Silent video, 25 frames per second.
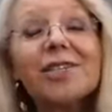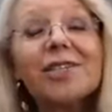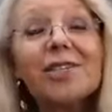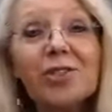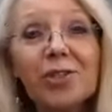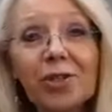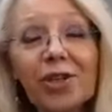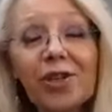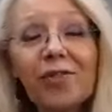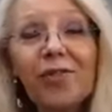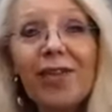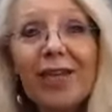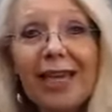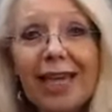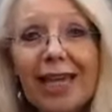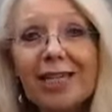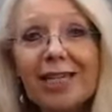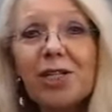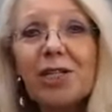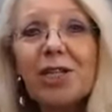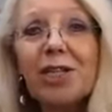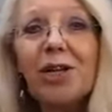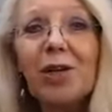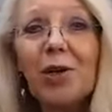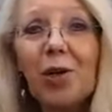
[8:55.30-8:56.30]

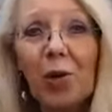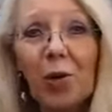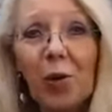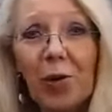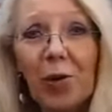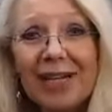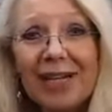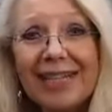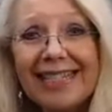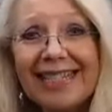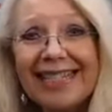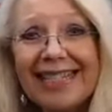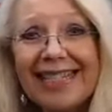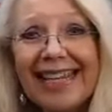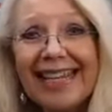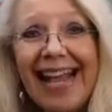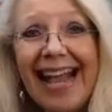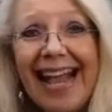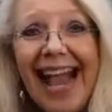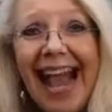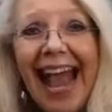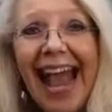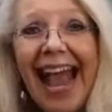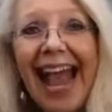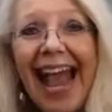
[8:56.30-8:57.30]
certification course.
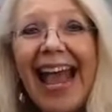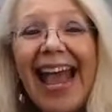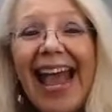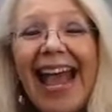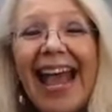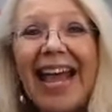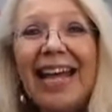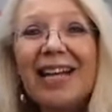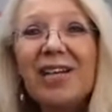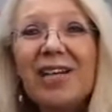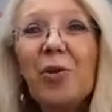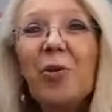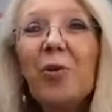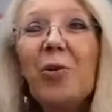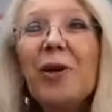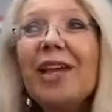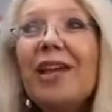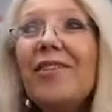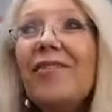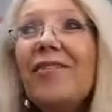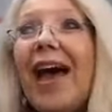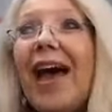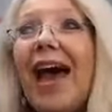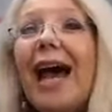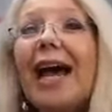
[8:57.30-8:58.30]
And we
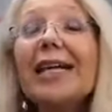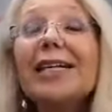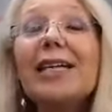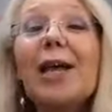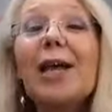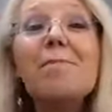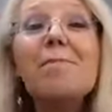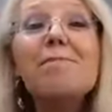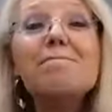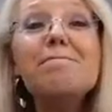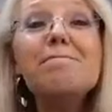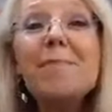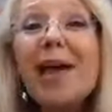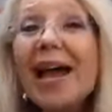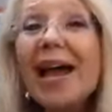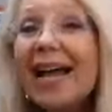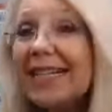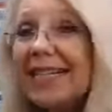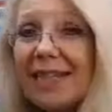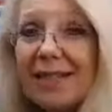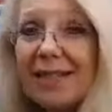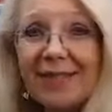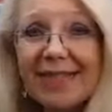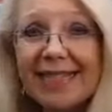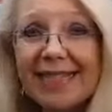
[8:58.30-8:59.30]
have had
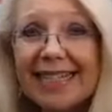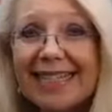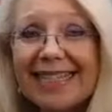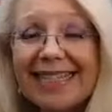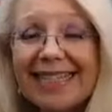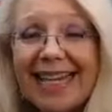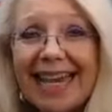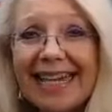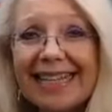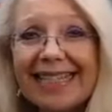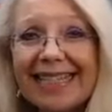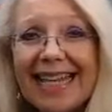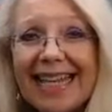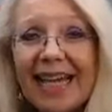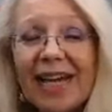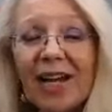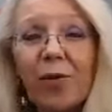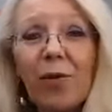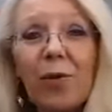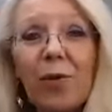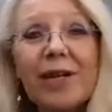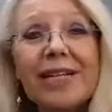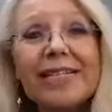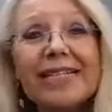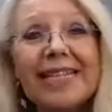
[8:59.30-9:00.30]
massive success. And I
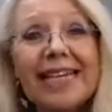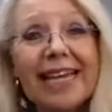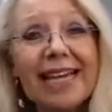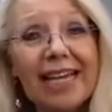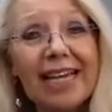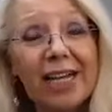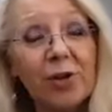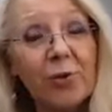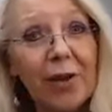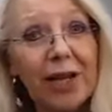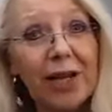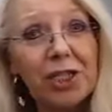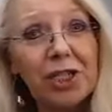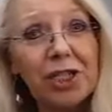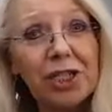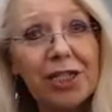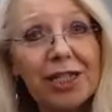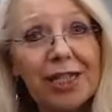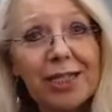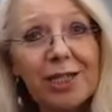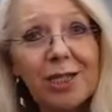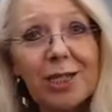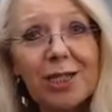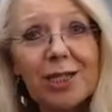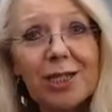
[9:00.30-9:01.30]
want to say
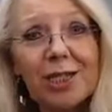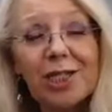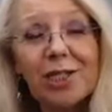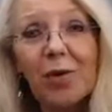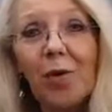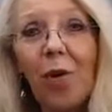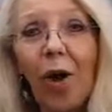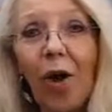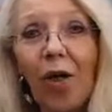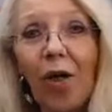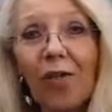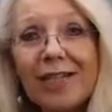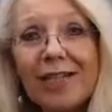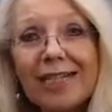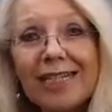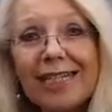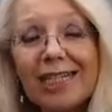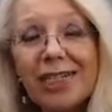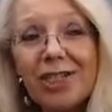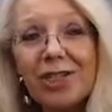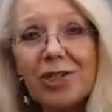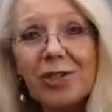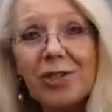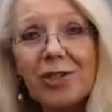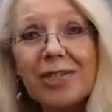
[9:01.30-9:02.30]
congratulations to all the
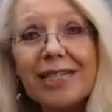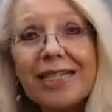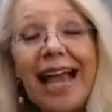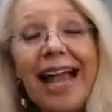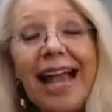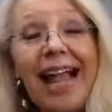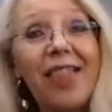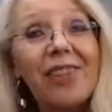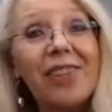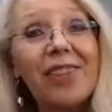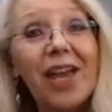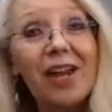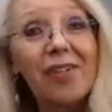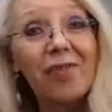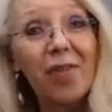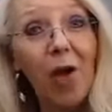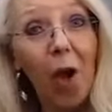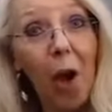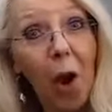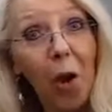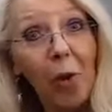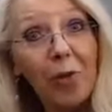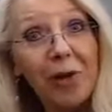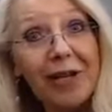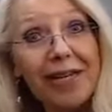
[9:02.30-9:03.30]
teachers that have
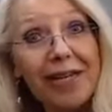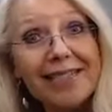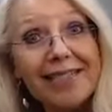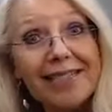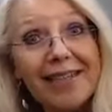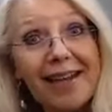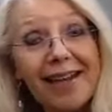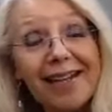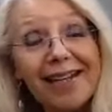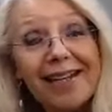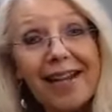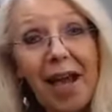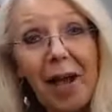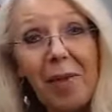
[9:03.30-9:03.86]
already signed